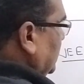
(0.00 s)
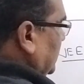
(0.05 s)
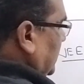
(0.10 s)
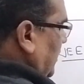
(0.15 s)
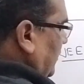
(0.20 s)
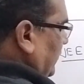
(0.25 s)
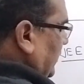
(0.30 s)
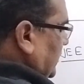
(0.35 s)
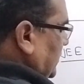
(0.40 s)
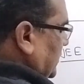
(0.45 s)
is
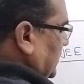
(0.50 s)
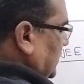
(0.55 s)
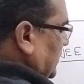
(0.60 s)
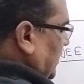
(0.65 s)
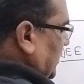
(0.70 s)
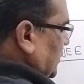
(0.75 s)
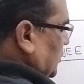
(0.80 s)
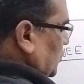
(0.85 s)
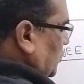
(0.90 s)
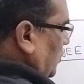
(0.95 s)
given
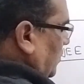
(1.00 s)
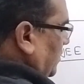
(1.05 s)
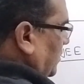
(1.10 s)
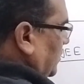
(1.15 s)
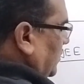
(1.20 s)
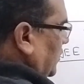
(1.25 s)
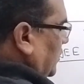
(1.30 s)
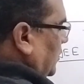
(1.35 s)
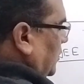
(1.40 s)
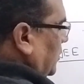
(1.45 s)
6 ohm.
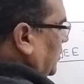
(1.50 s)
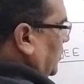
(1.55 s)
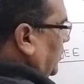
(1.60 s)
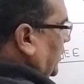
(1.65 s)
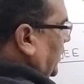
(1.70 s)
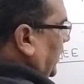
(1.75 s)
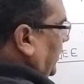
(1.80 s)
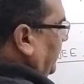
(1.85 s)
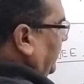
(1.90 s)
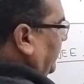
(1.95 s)

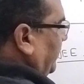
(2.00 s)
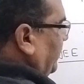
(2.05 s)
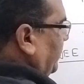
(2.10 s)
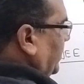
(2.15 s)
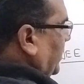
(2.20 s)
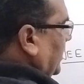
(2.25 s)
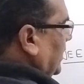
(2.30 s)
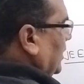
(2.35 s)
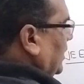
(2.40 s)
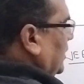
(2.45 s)
Okay.
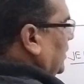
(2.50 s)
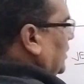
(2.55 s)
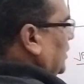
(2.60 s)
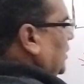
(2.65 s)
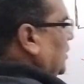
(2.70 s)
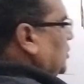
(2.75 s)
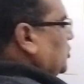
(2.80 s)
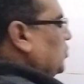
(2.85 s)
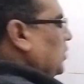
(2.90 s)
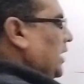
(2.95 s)

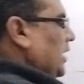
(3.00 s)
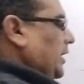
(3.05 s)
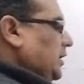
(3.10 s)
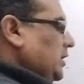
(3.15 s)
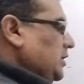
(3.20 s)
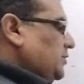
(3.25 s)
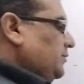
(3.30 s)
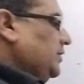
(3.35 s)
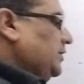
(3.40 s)
So let us